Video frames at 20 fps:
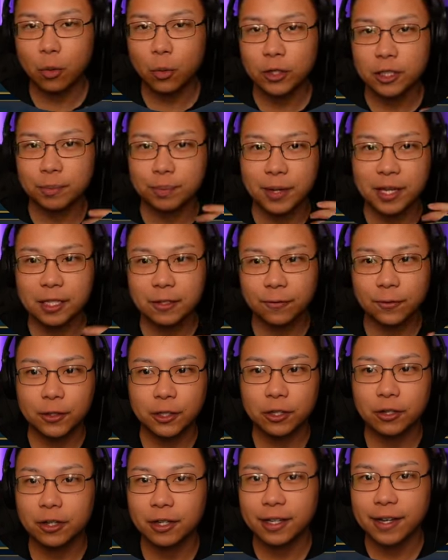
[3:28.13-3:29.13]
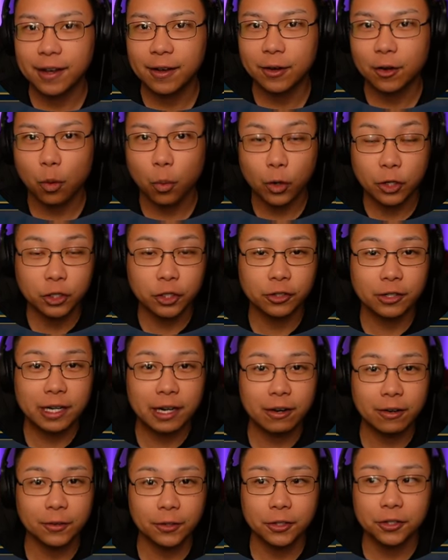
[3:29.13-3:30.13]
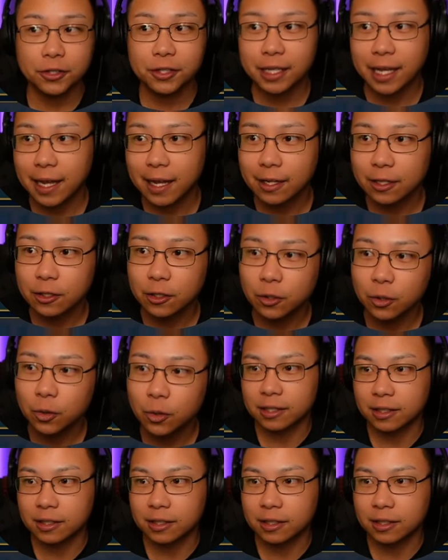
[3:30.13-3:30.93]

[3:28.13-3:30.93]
what's best for your account, what your characters can do.